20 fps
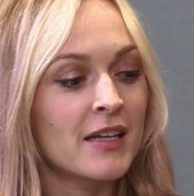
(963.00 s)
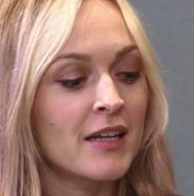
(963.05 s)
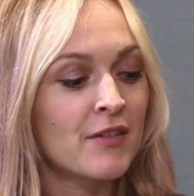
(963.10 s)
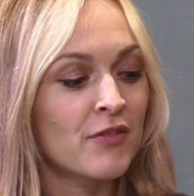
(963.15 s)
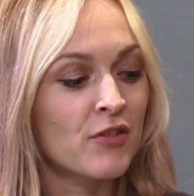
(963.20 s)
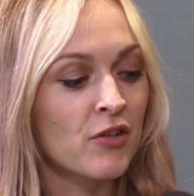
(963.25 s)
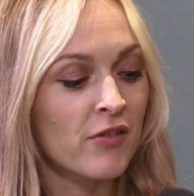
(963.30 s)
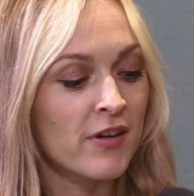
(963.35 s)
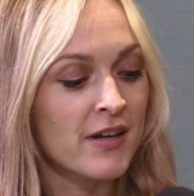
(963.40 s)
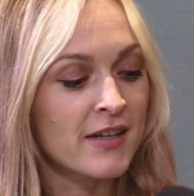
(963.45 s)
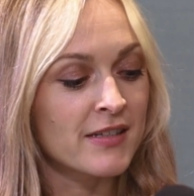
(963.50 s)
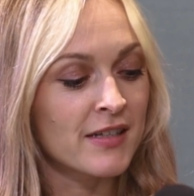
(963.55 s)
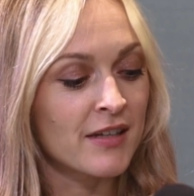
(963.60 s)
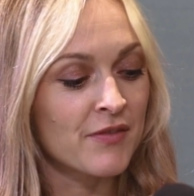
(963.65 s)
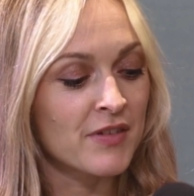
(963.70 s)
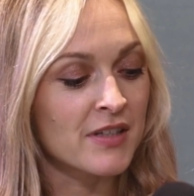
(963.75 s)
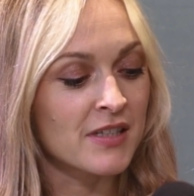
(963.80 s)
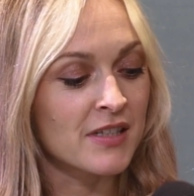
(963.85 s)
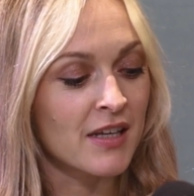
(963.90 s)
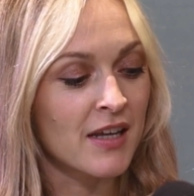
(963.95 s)
of
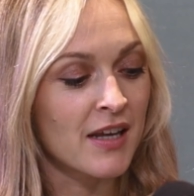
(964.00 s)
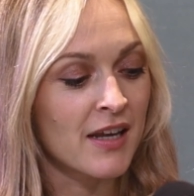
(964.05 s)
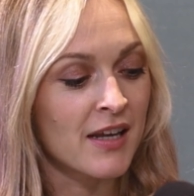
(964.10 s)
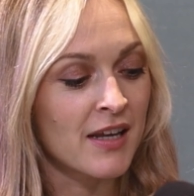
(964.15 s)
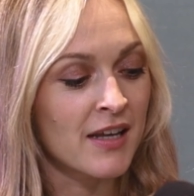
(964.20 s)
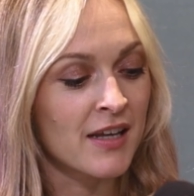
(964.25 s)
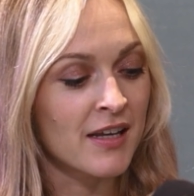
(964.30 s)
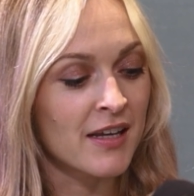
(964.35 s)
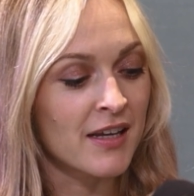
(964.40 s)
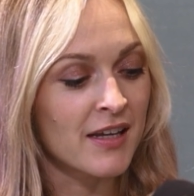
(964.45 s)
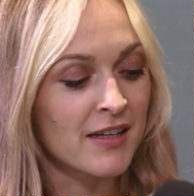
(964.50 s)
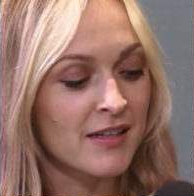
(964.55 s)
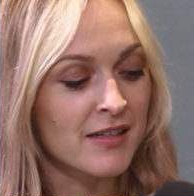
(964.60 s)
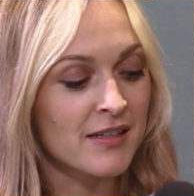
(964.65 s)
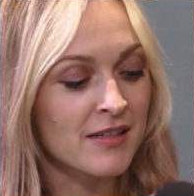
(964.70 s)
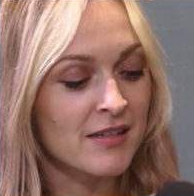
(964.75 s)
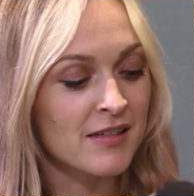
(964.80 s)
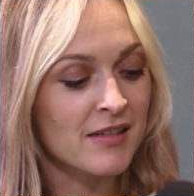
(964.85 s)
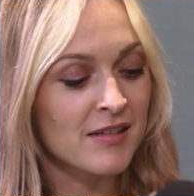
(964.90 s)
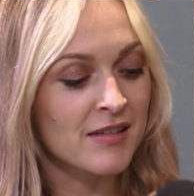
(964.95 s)
creativity
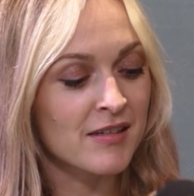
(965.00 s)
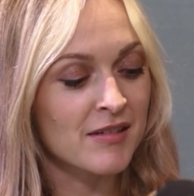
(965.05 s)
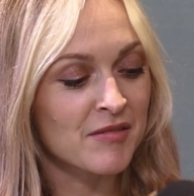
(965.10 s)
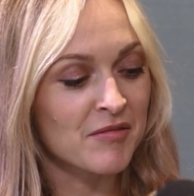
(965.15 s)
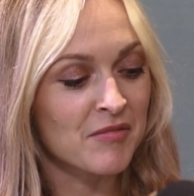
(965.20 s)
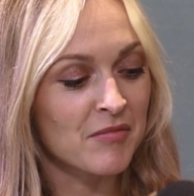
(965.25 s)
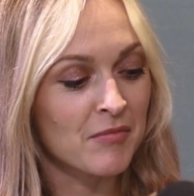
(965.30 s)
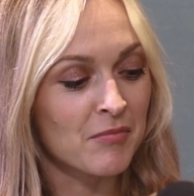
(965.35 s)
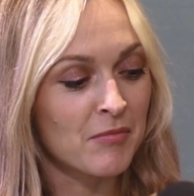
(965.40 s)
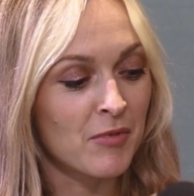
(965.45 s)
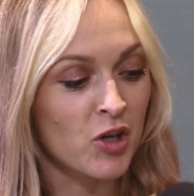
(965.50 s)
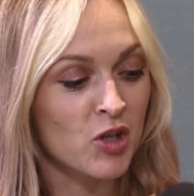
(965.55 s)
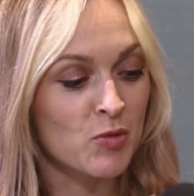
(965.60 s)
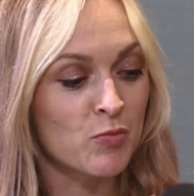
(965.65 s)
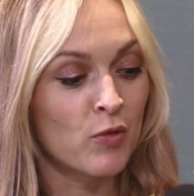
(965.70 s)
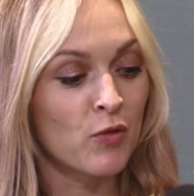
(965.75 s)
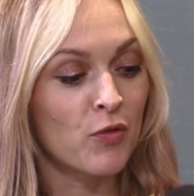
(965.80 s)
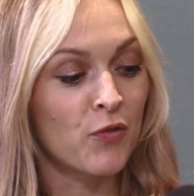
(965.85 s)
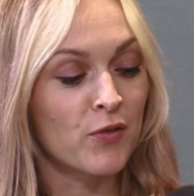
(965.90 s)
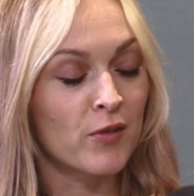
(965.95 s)
is much
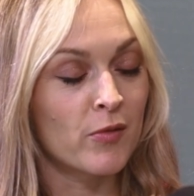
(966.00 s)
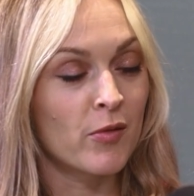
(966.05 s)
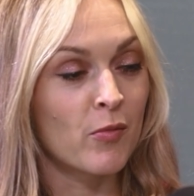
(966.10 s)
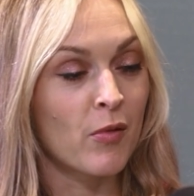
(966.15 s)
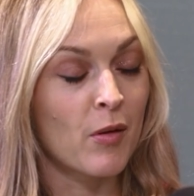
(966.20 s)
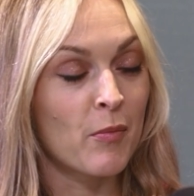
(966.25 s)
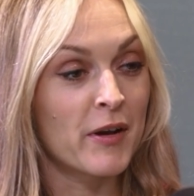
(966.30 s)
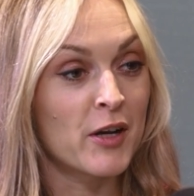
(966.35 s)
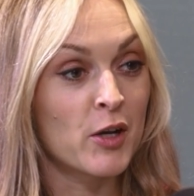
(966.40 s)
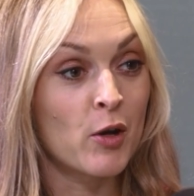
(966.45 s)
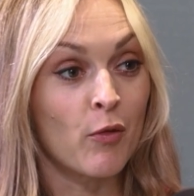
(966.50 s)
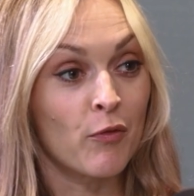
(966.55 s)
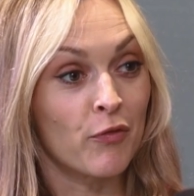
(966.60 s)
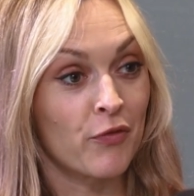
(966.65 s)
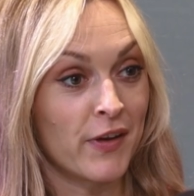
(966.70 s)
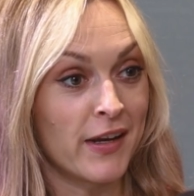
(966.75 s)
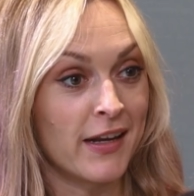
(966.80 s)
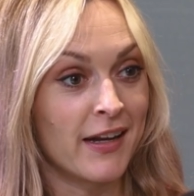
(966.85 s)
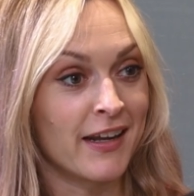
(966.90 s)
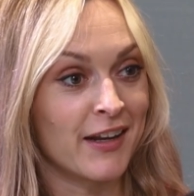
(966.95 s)
more fluent when we're not
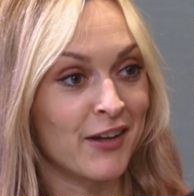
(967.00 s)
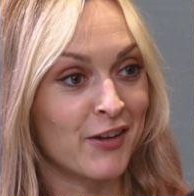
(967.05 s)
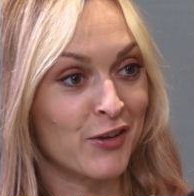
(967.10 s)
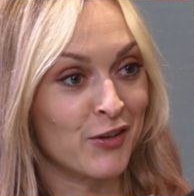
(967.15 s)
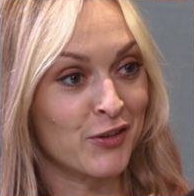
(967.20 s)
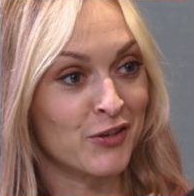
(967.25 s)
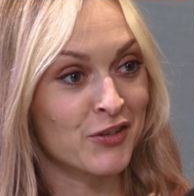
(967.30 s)
feeling good?